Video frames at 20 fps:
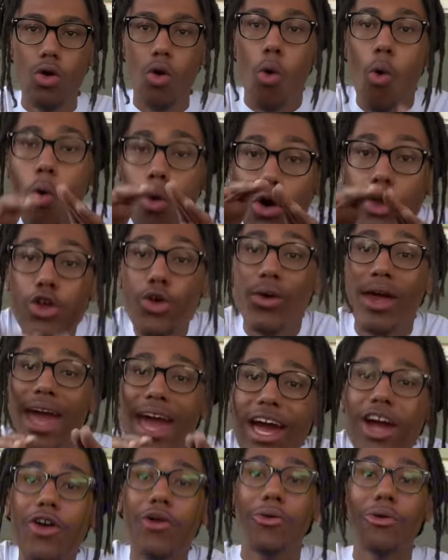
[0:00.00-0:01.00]
or you
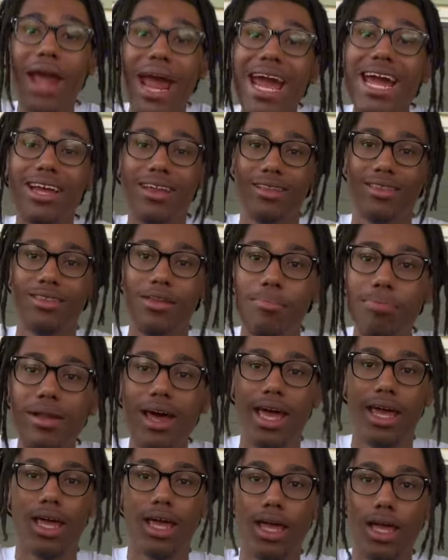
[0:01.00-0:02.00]
can't create the
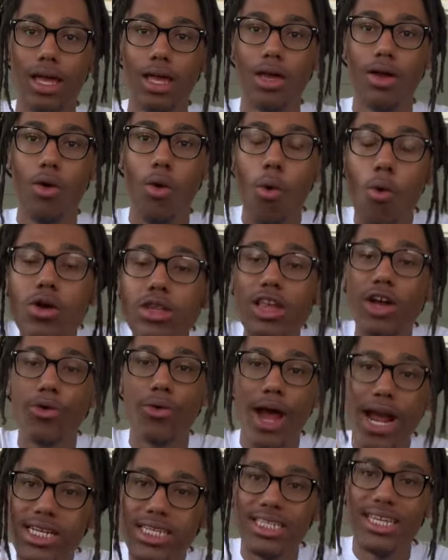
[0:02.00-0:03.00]
plate, or the
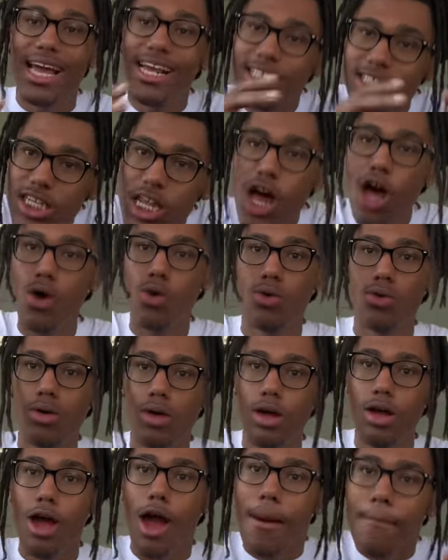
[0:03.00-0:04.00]
creation takes slow.
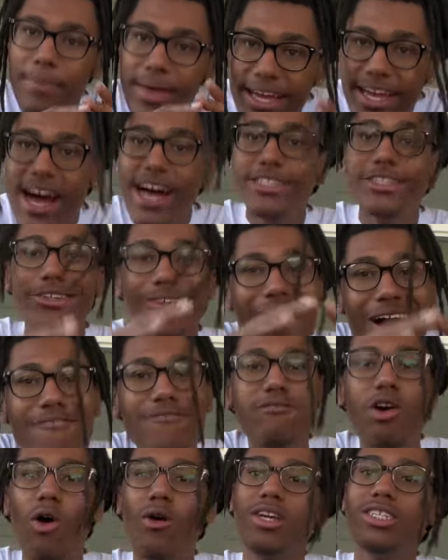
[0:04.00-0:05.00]
Because you're
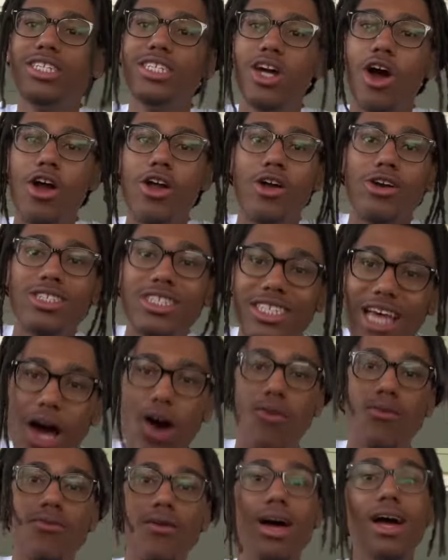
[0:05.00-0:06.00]
not focusing on
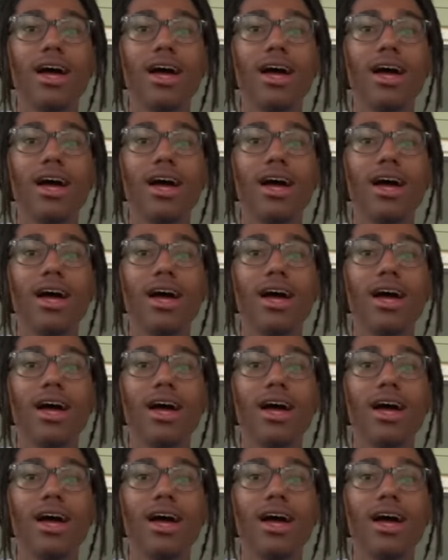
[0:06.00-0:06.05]
yourself.